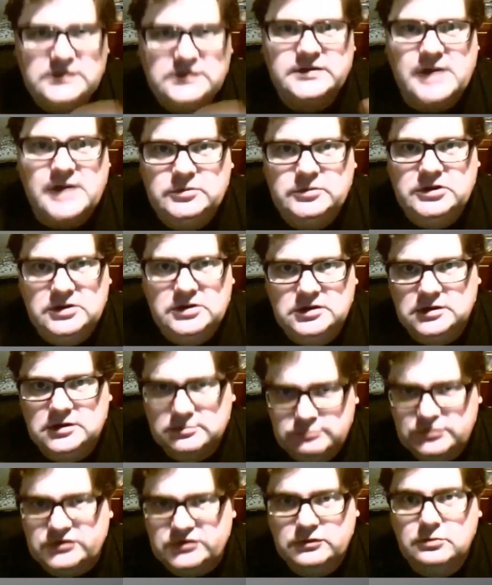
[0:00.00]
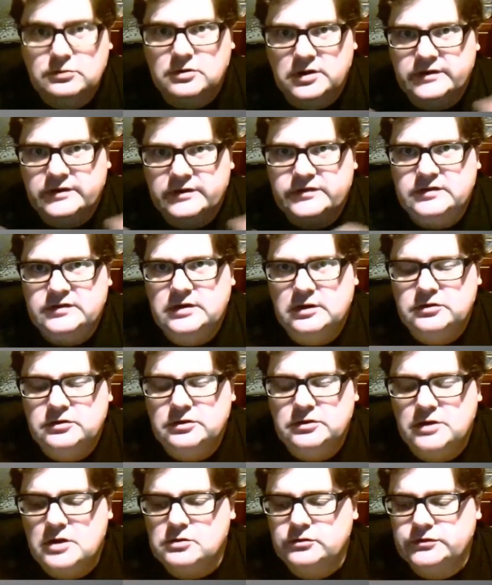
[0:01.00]
it's up to you to store it and
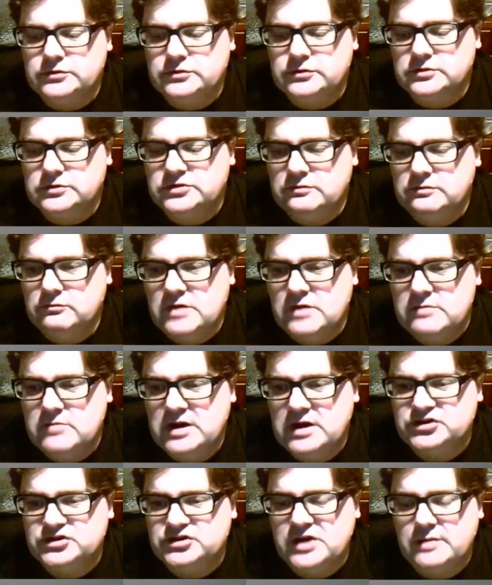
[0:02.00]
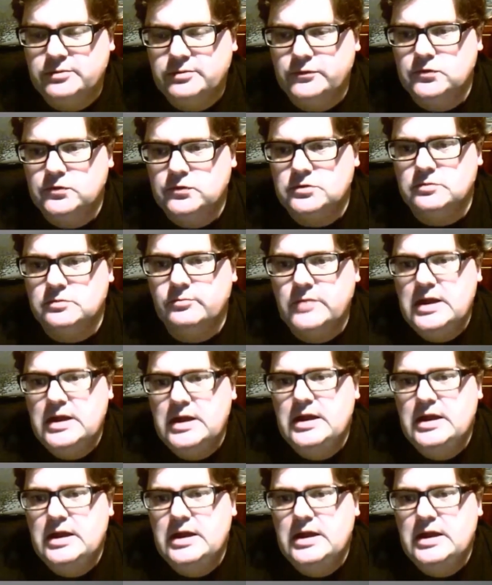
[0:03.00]
do local storage in one way, shape, or form.